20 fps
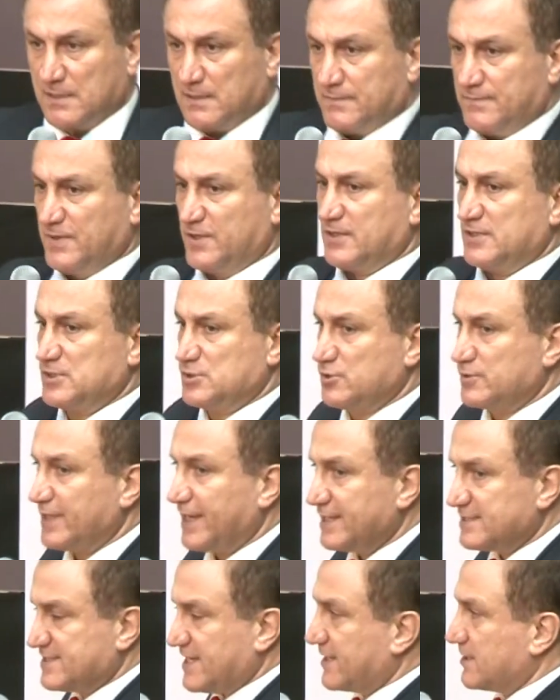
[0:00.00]
because
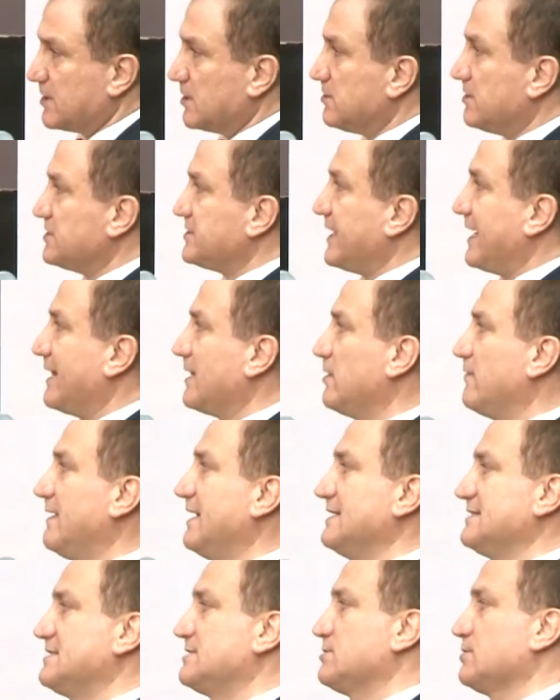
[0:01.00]
today's technology allows
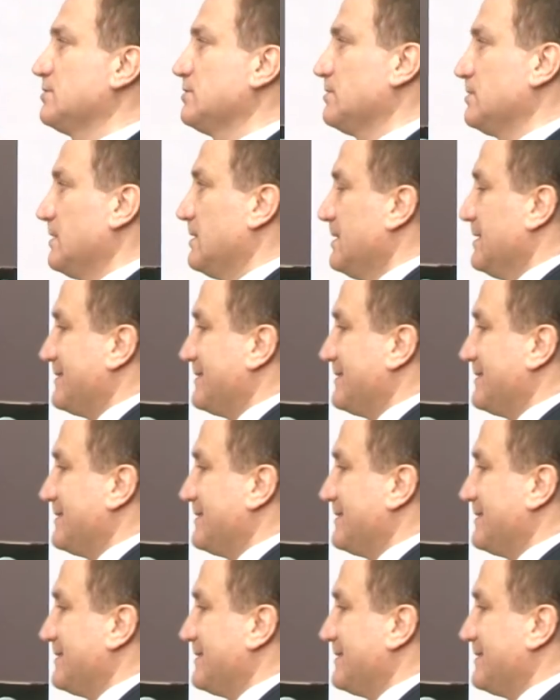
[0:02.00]
us to